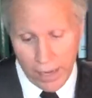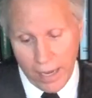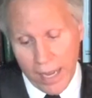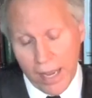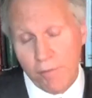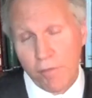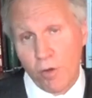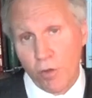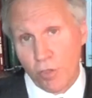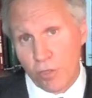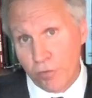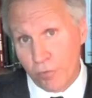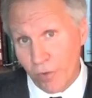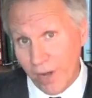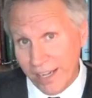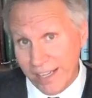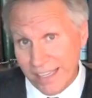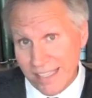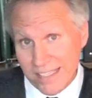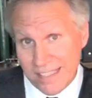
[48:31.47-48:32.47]
I have
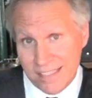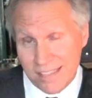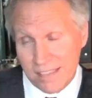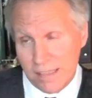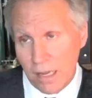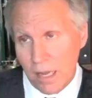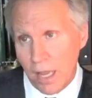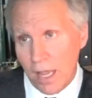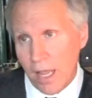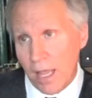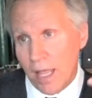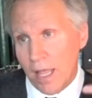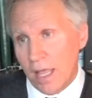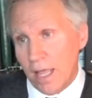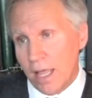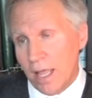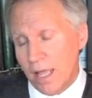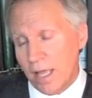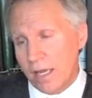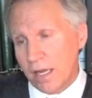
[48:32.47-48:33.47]
arthritis,
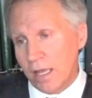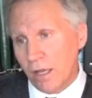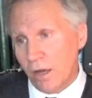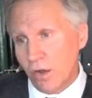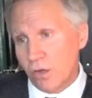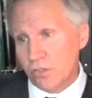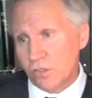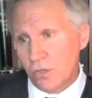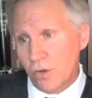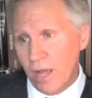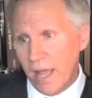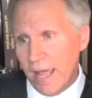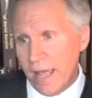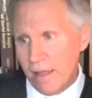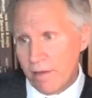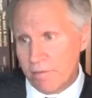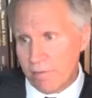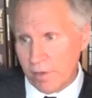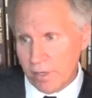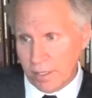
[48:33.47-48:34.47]
and I also
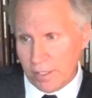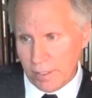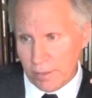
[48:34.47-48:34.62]
have